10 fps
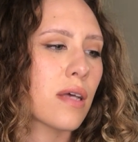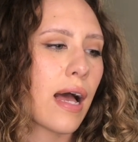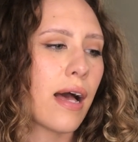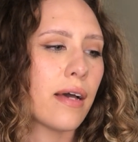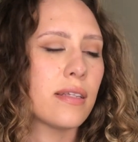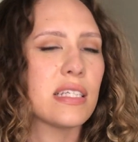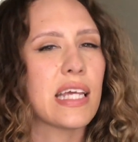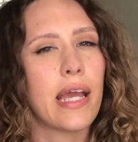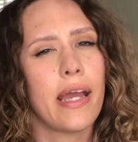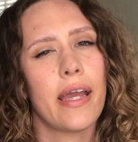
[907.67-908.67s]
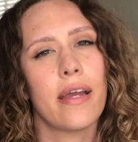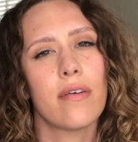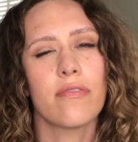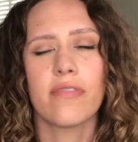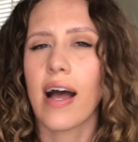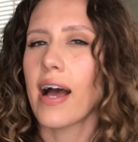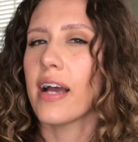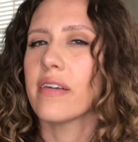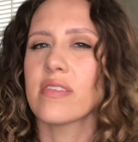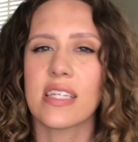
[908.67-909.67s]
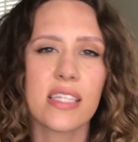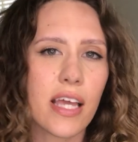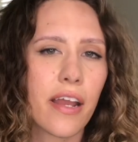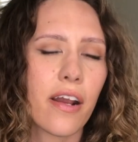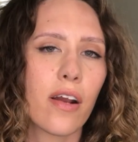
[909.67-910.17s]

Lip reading: on day 5, 6 hair.